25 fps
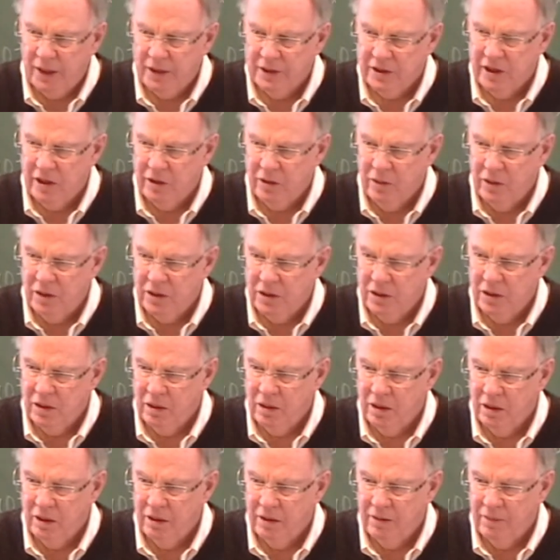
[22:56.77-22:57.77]
that,
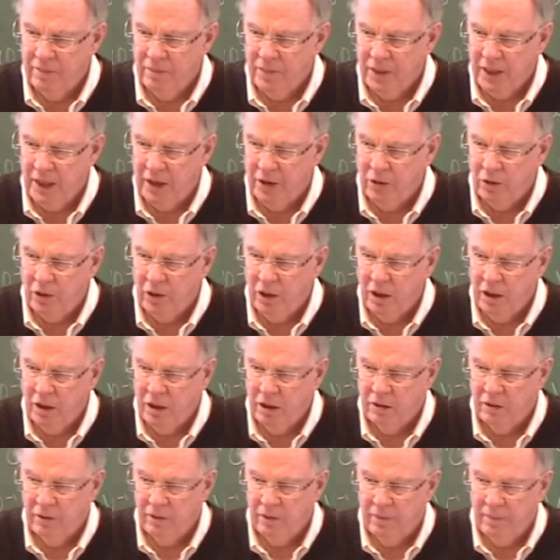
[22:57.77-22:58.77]
that okay?
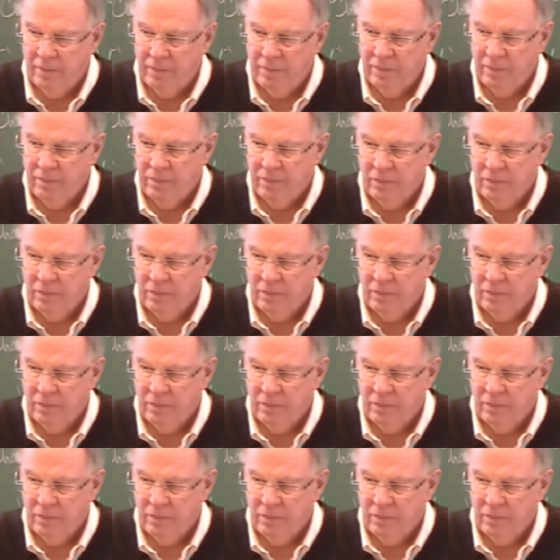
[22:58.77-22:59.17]
Yes.